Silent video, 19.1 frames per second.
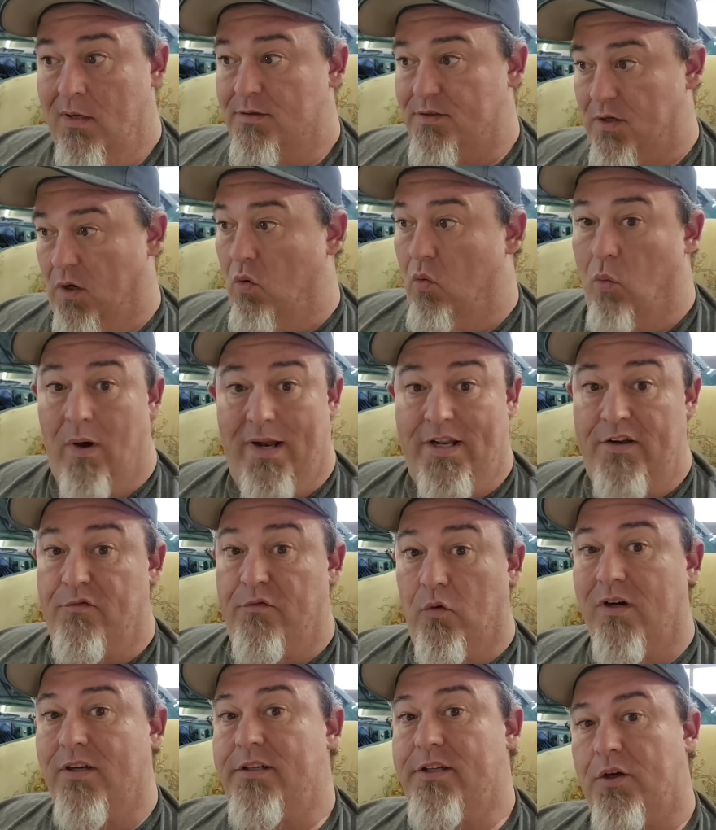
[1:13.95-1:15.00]
So what did
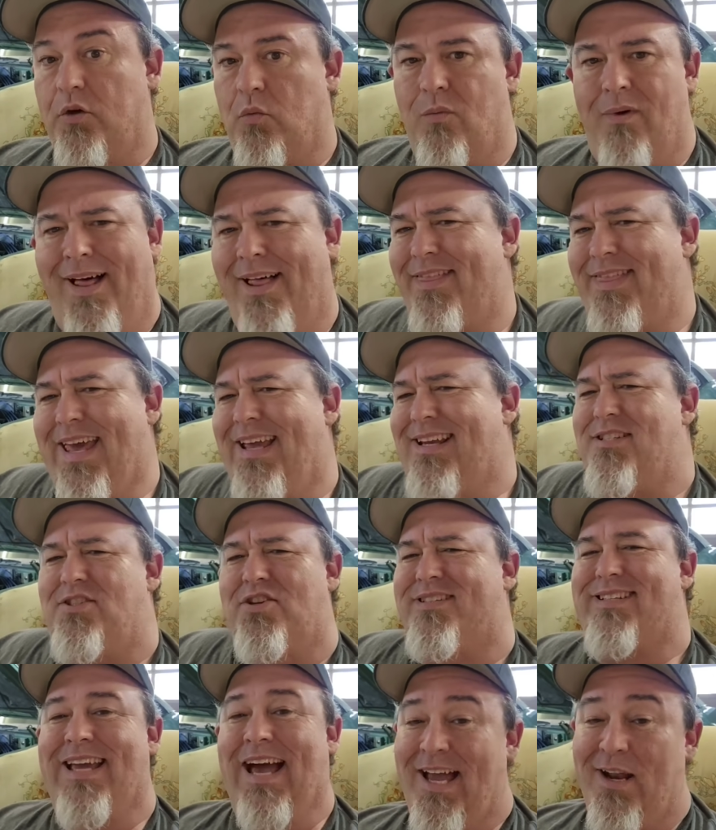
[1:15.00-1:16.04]
Ford do? Well, they
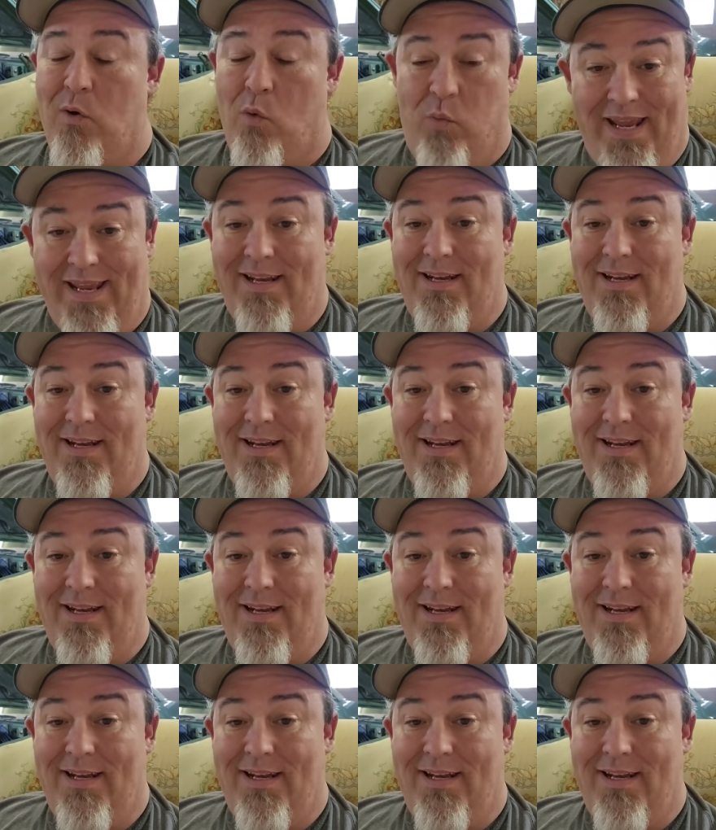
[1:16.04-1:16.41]
just kind of